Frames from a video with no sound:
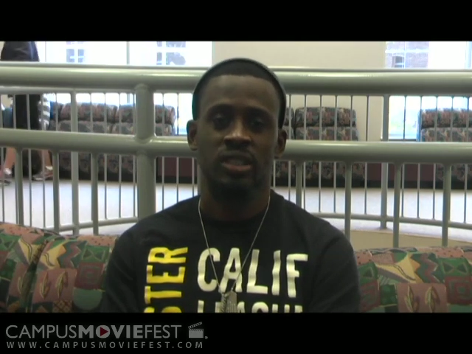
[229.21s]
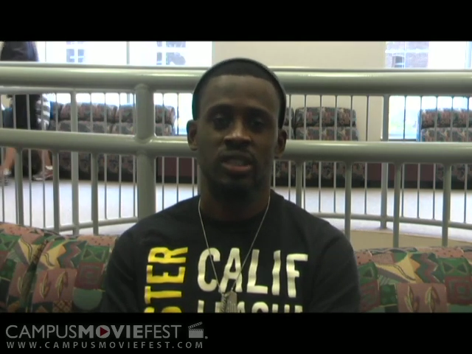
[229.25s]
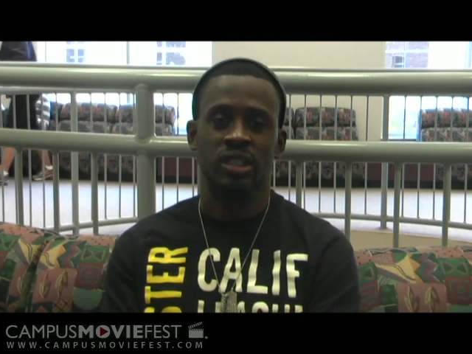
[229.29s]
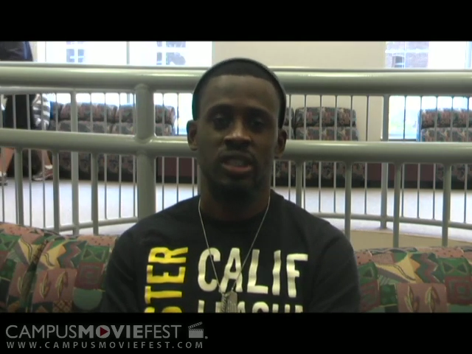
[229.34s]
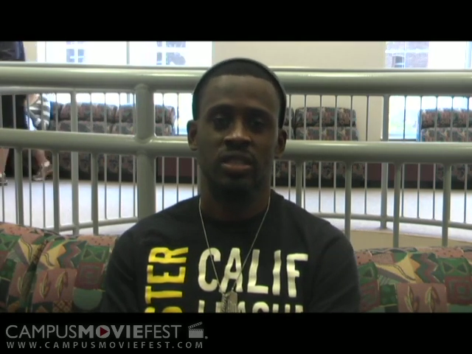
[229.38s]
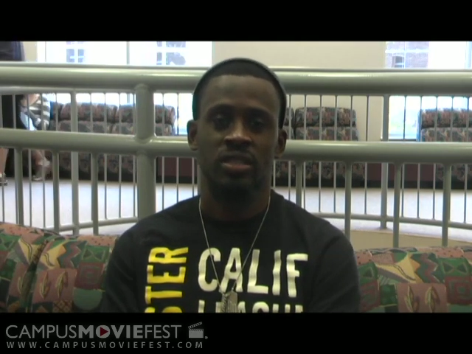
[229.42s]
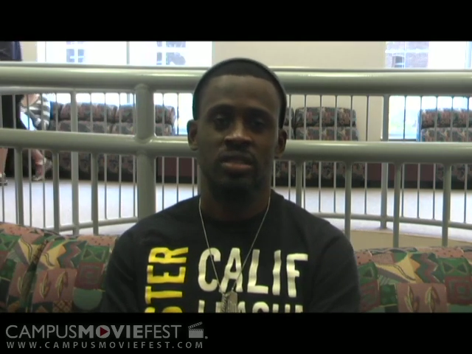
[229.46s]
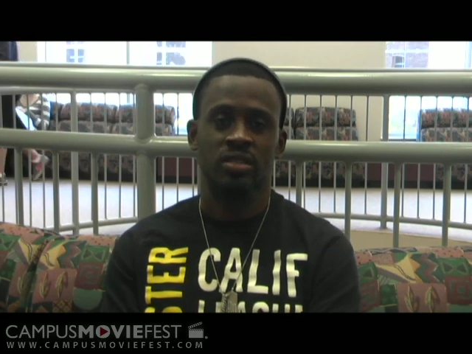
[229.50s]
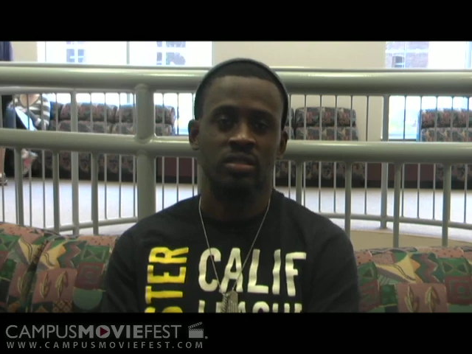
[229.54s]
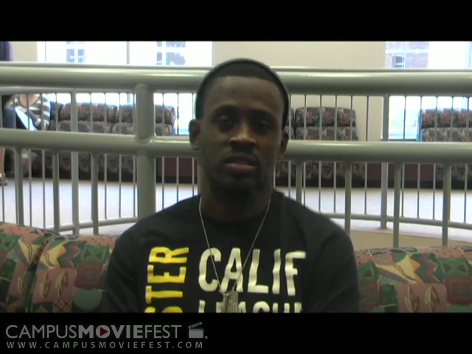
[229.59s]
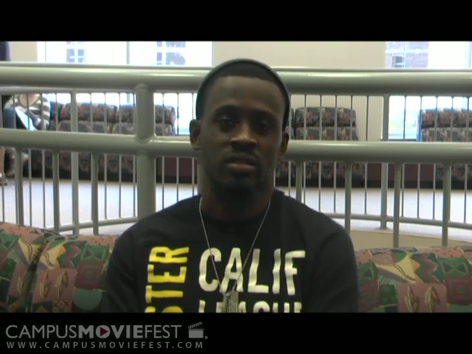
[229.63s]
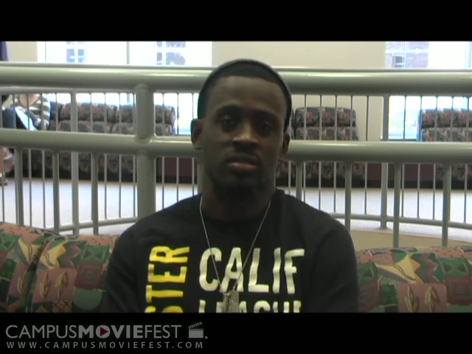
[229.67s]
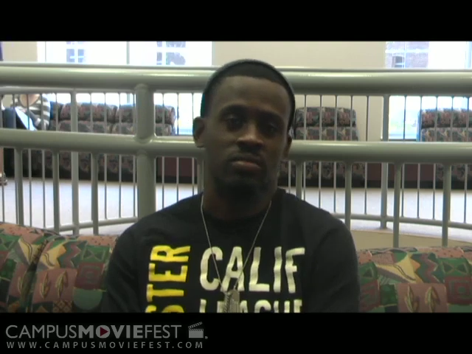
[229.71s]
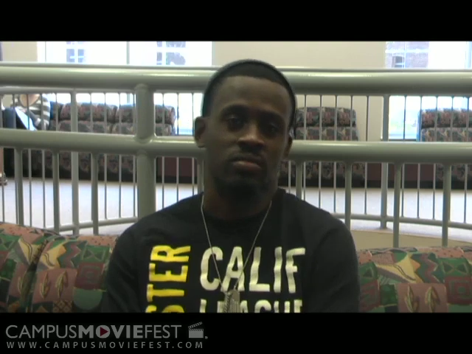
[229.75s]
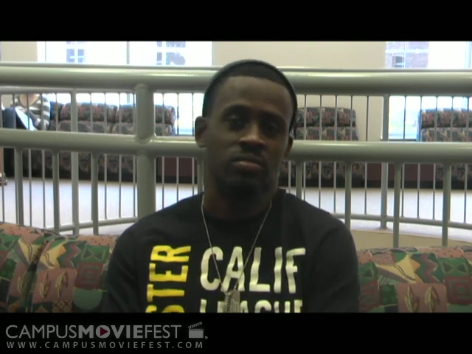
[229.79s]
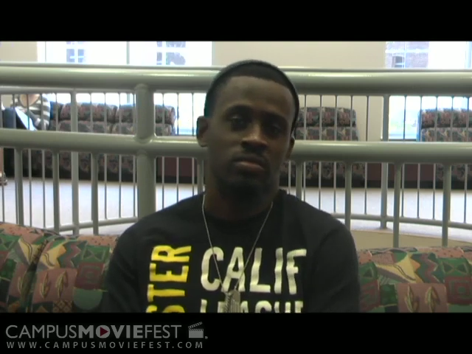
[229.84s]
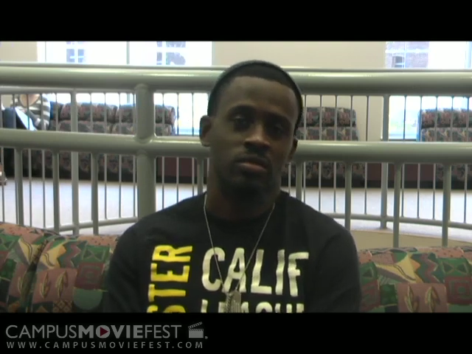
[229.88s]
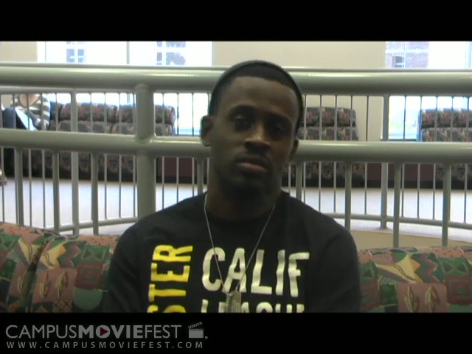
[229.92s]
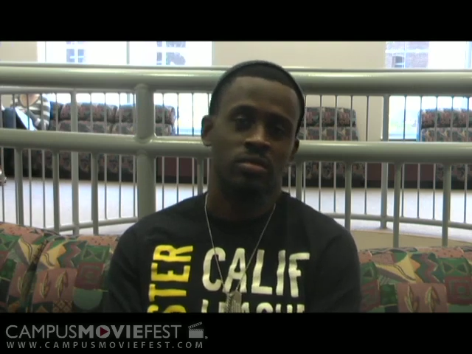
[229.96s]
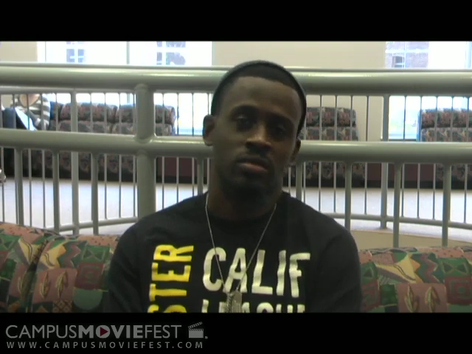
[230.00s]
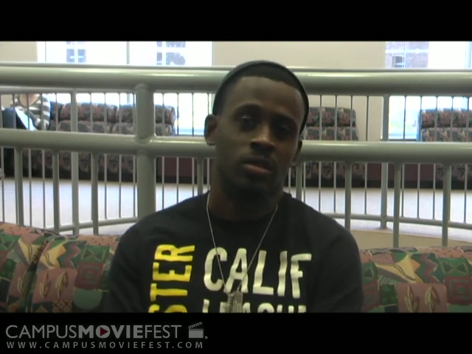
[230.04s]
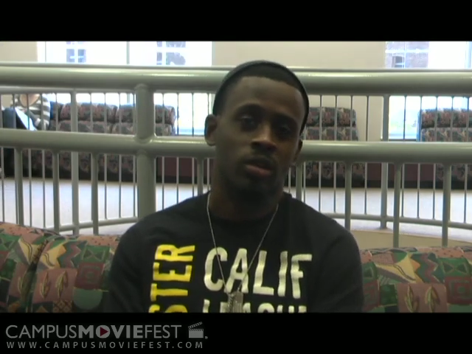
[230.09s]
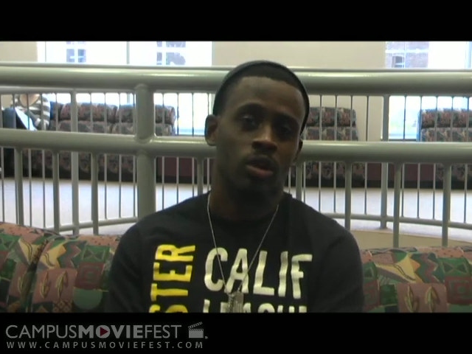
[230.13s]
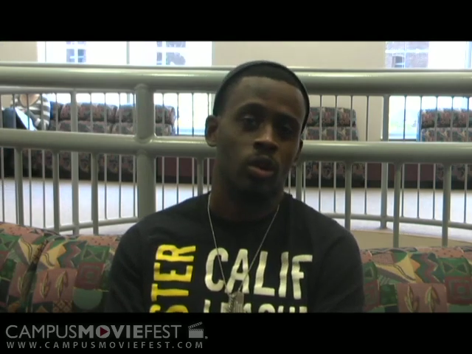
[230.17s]
just to
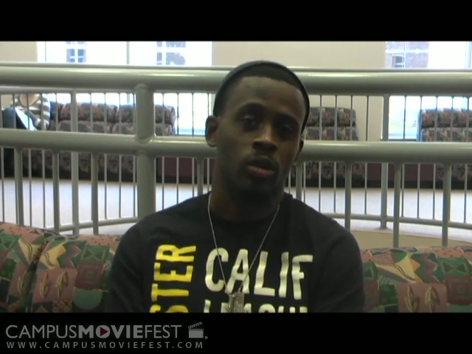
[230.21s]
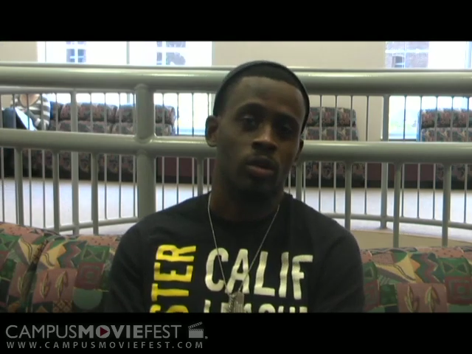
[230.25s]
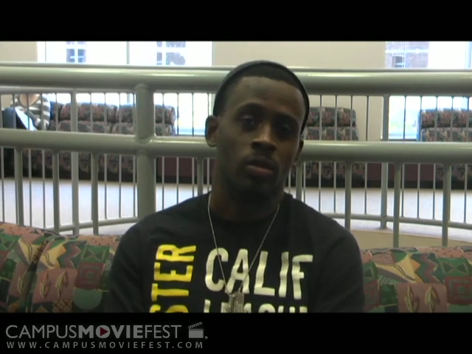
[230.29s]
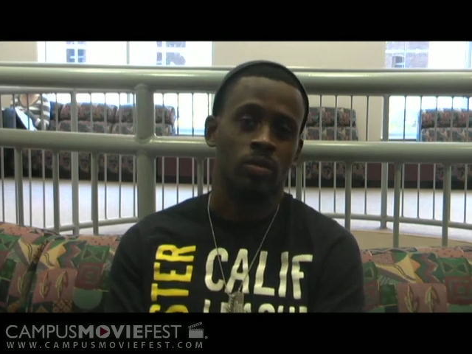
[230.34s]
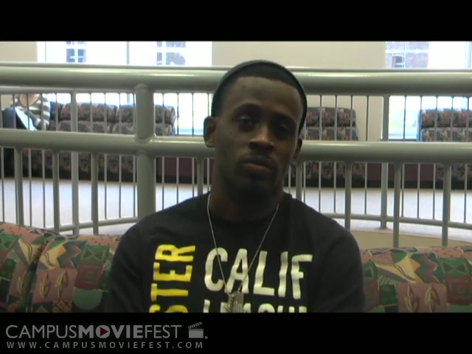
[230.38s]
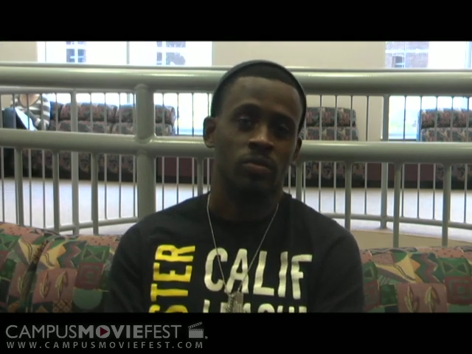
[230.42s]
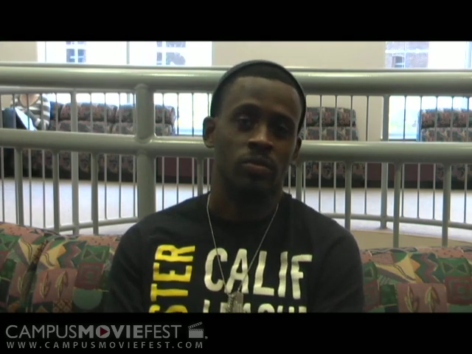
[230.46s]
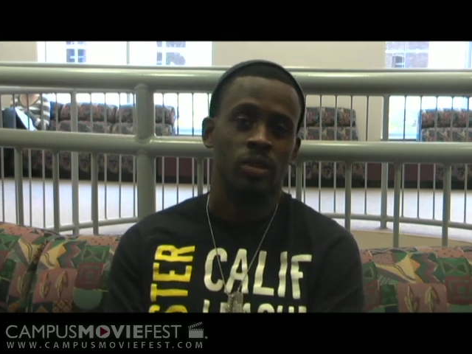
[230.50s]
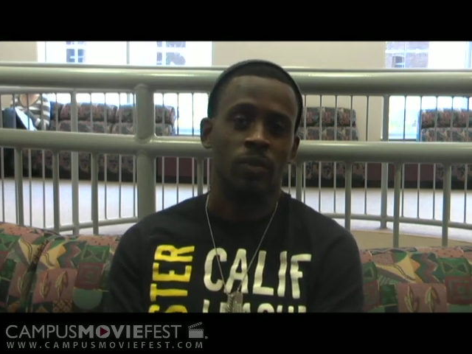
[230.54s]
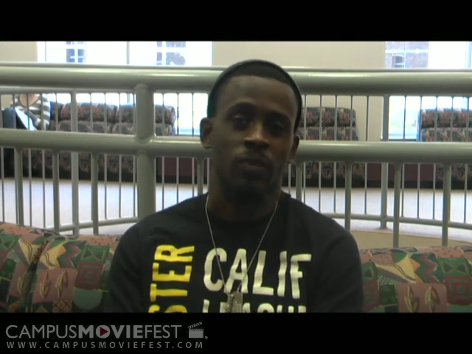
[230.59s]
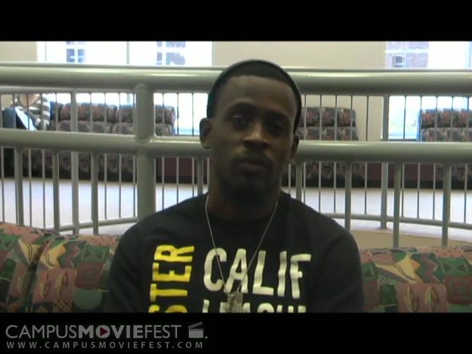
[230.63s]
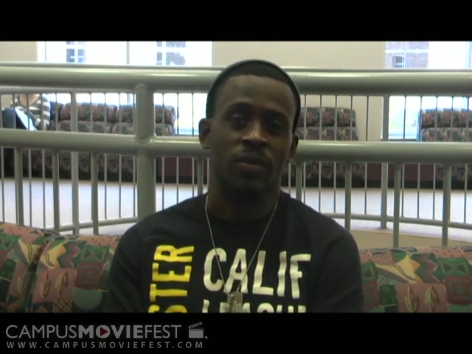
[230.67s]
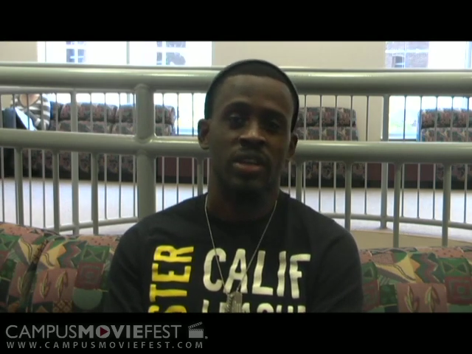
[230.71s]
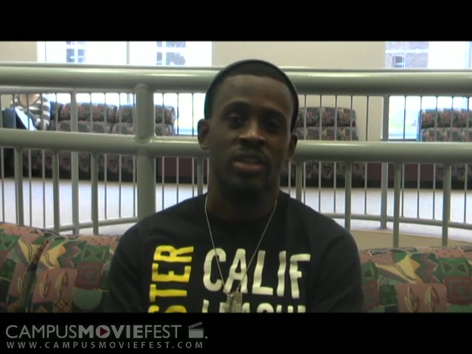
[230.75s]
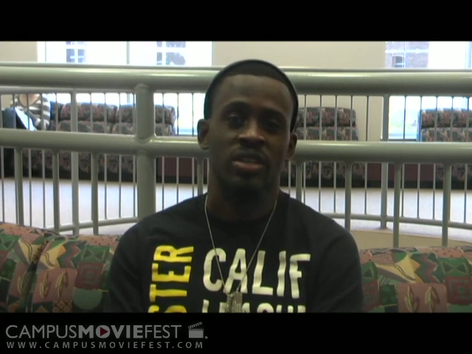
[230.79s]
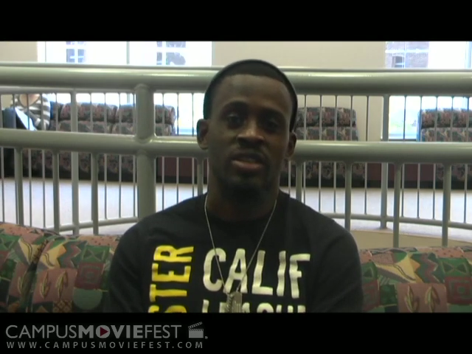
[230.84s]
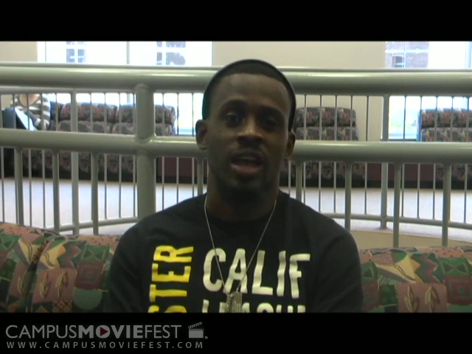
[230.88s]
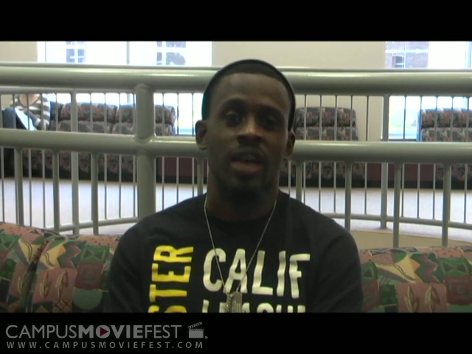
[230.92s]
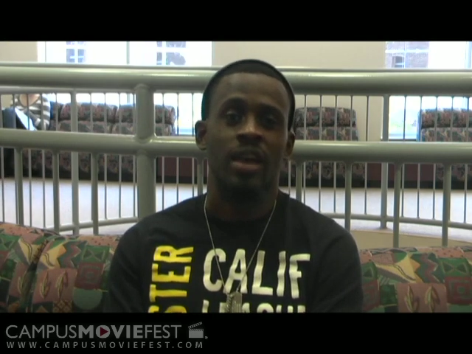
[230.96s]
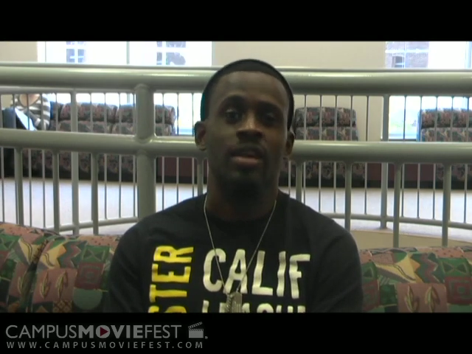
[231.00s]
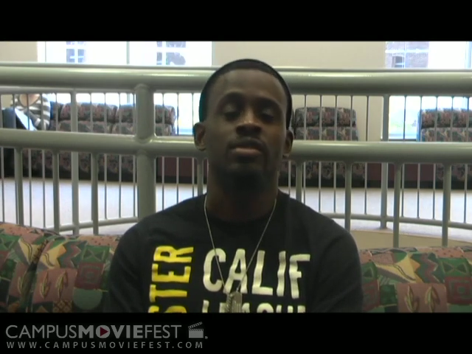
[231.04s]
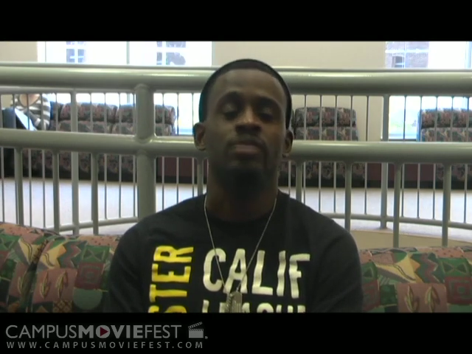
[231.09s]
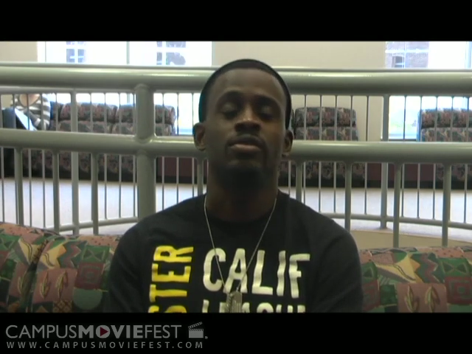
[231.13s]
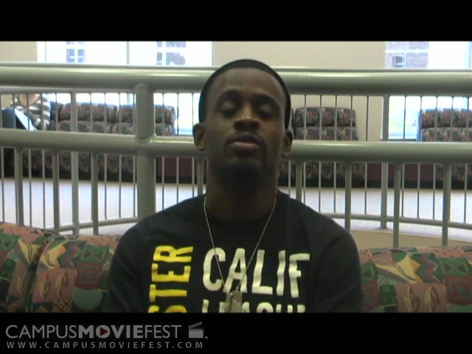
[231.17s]
go to finish
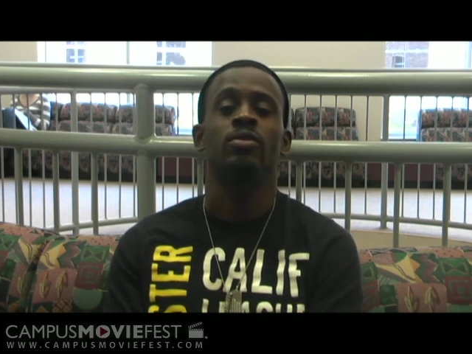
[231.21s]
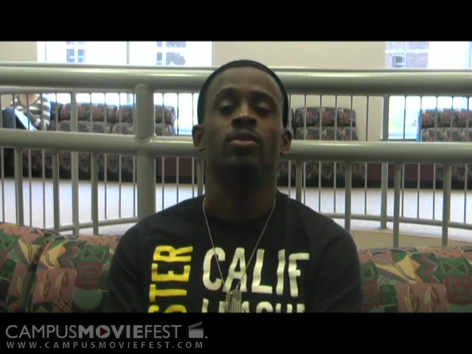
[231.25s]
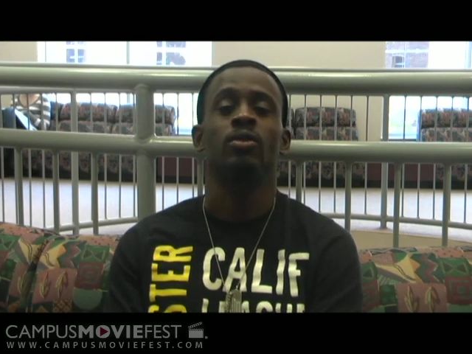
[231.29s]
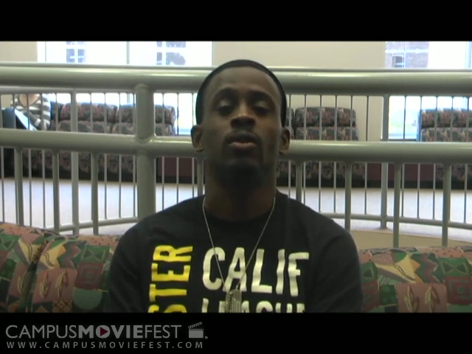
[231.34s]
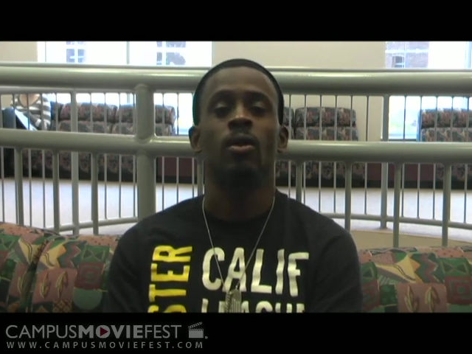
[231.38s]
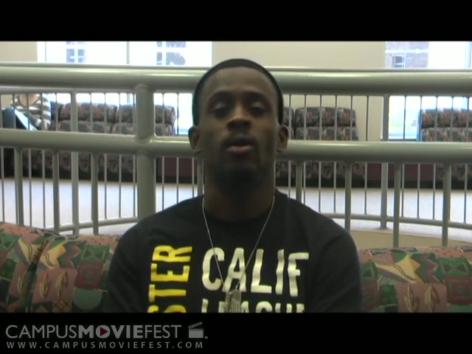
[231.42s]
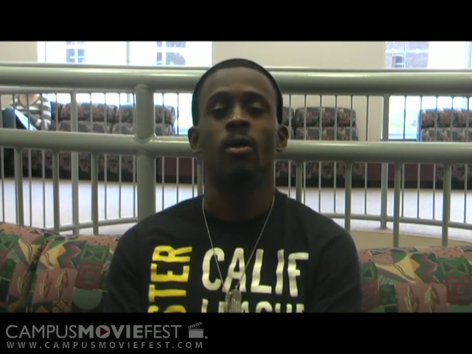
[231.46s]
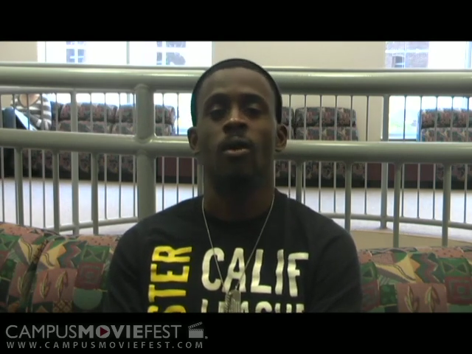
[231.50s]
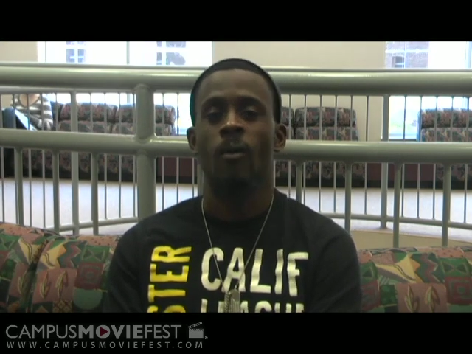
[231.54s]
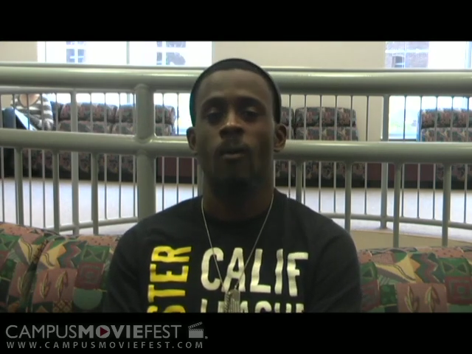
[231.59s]
high school.